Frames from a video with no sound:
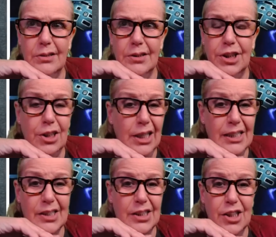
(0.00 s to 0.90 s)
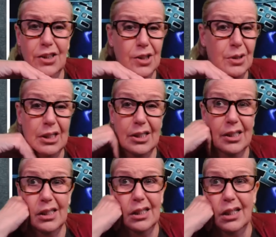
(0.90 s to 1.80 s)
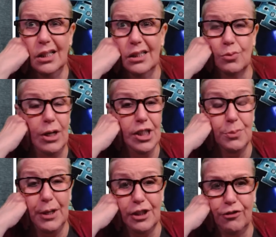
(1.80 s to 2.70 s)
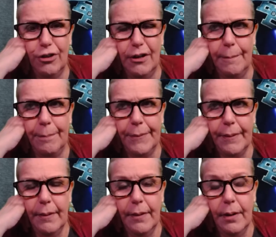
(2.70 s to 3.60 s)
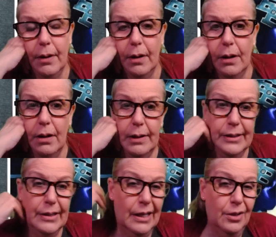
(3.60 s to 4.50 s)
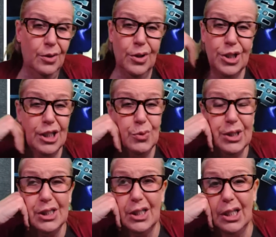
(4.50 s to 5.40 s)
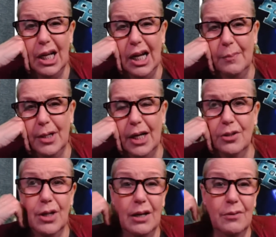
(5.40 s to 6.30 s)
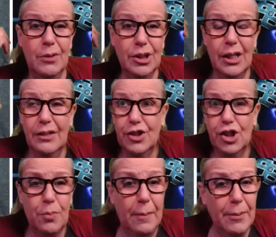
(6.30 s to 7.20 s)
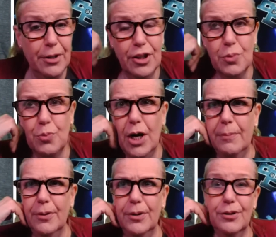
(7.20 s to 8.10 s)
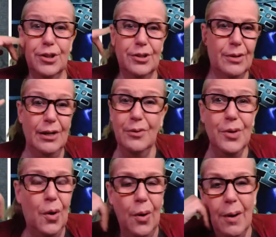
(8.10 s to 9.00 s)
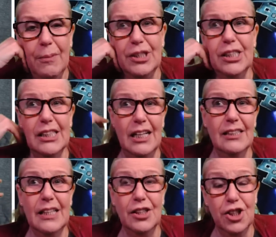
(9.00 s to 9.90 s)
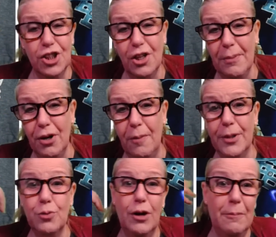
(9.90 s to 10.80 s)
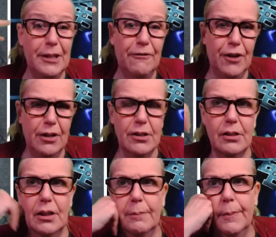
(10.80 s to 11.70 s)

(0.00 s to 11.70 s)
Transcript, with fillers: Jill has Jill is, is Rhonda's best friend. I don't know that she has reason to lie, but I don't know how well if she's remembering things properly or she I don't know. But she says that she should have been home at 12, but they fell asleep.